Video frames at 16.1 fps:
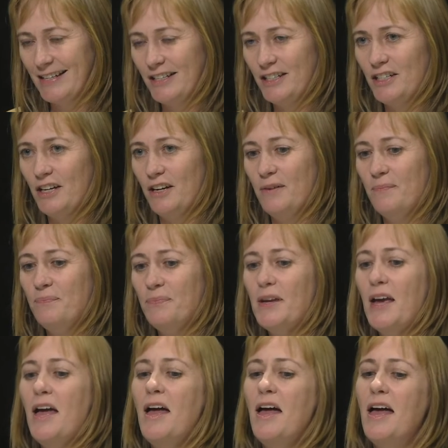an issue.
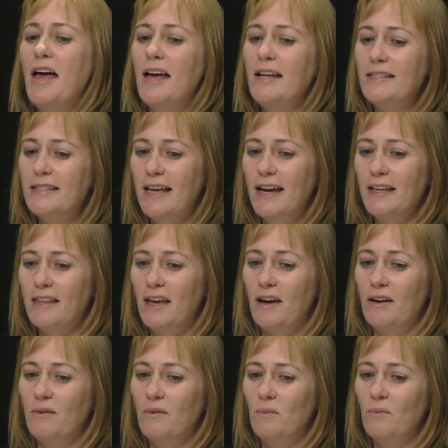And saying
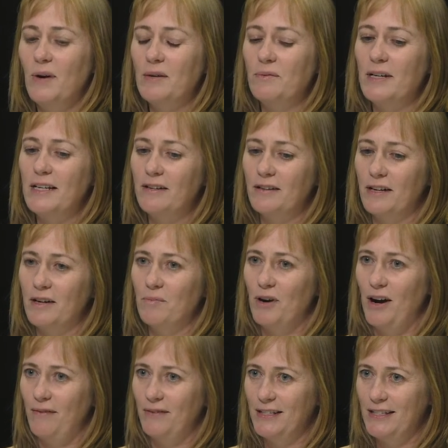that, when we look at
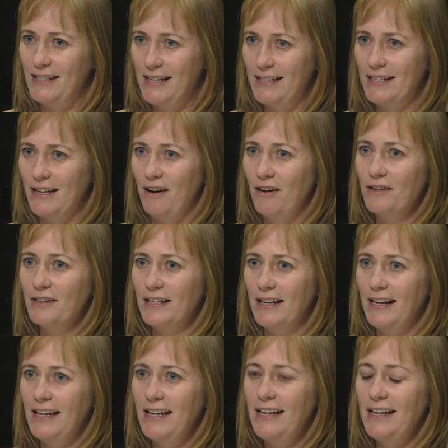private sector
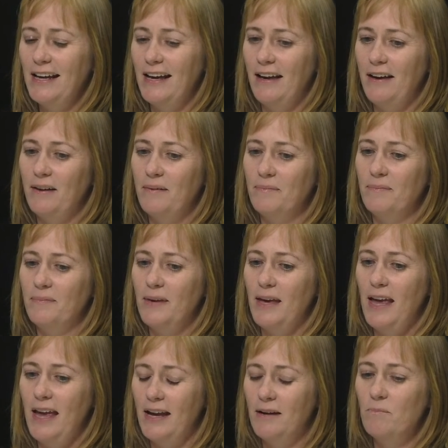only,
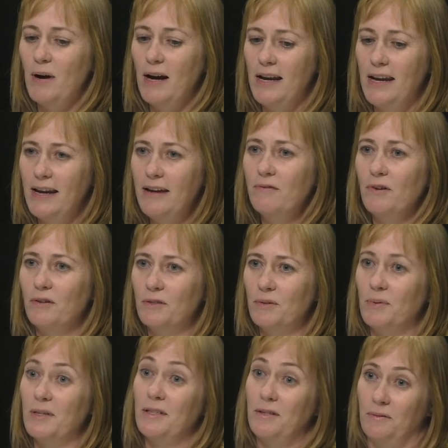and by
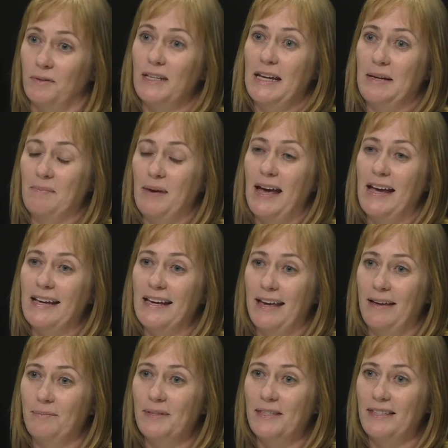levels, we're still seeing pay
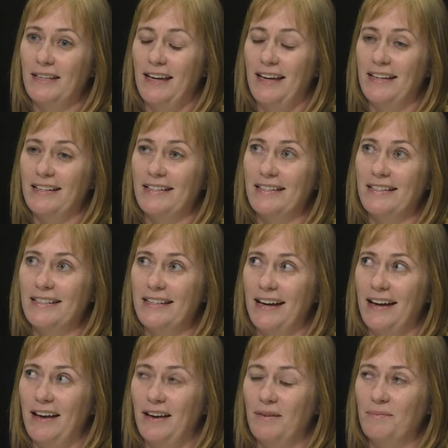gaps.
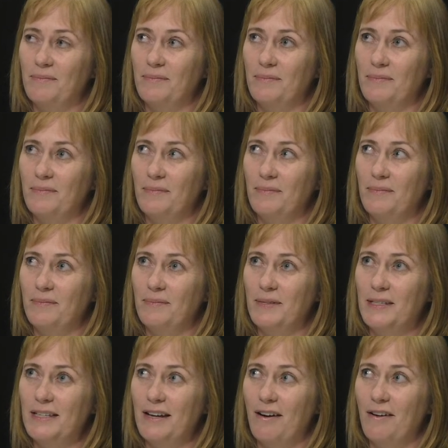And
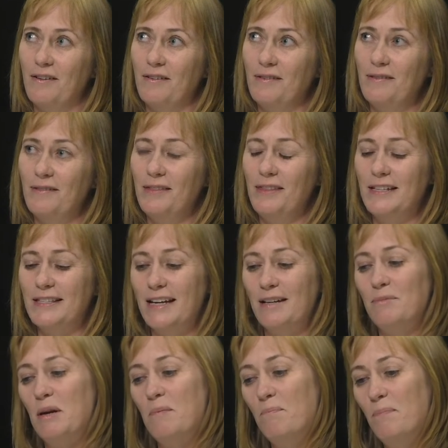so there's
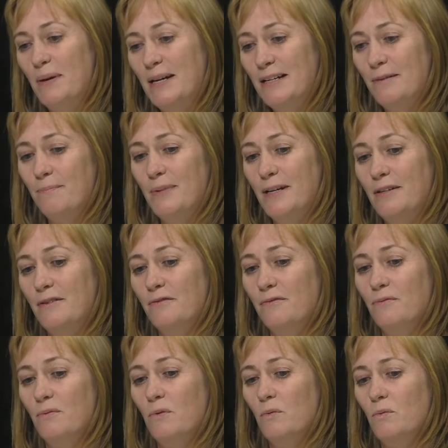going to be a bit
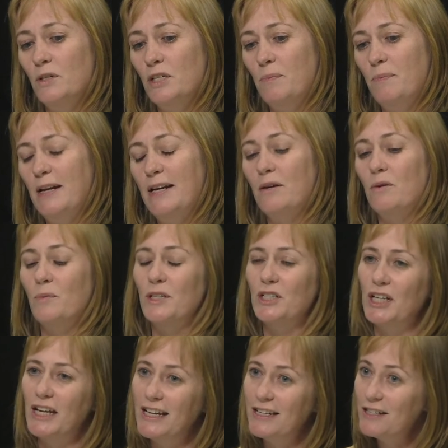of, depending on
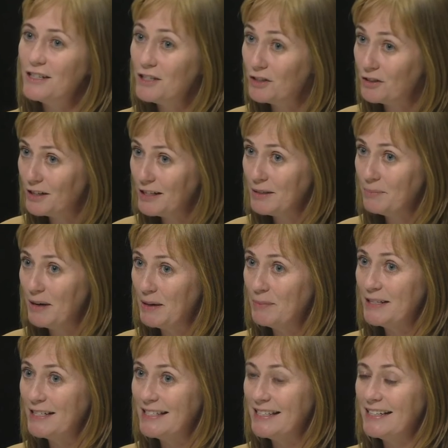which industries
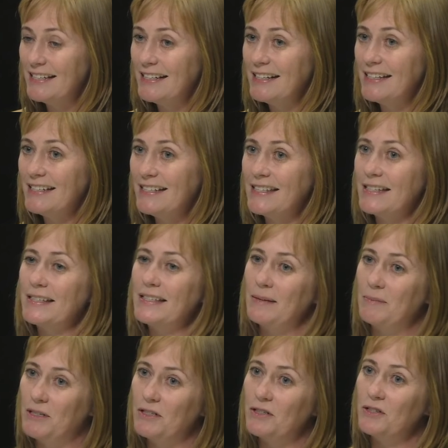people are sitting in, so
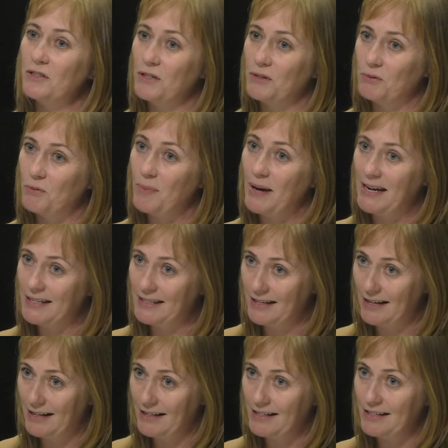some industries will pay
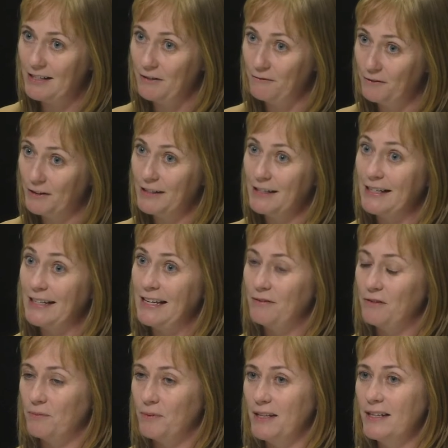slightly differently
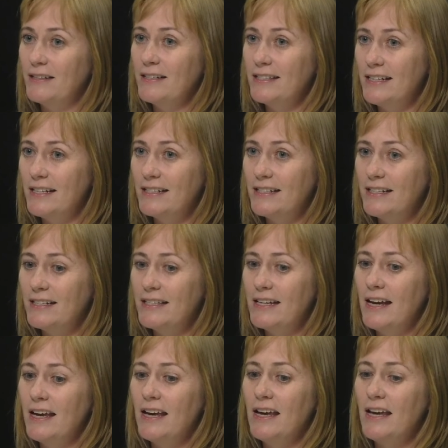even within the sectors.
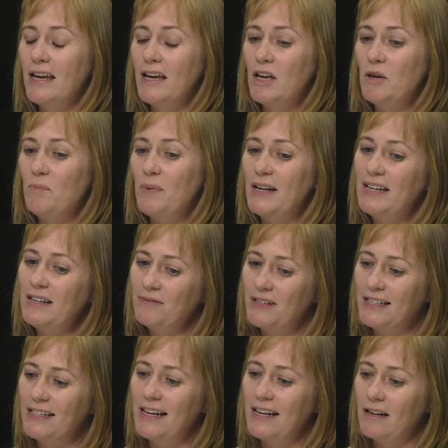But
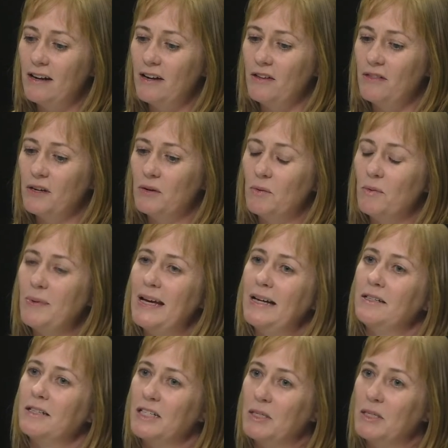even then, I don't think we'll be able to